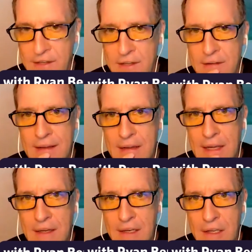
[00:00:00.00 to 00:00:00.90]
Panda.
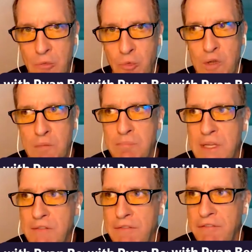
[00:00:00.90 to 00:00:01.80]
Would
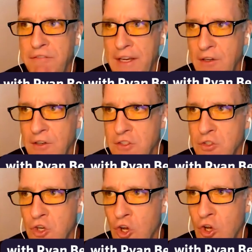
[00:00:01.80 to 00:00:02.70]
it be
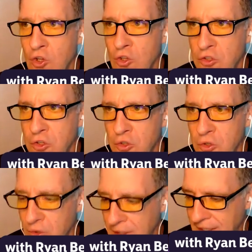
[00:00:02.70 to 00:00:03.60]
fair to call
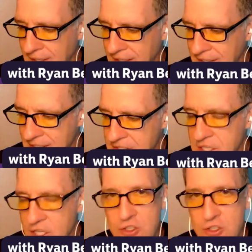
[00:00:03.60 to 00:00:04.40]
you a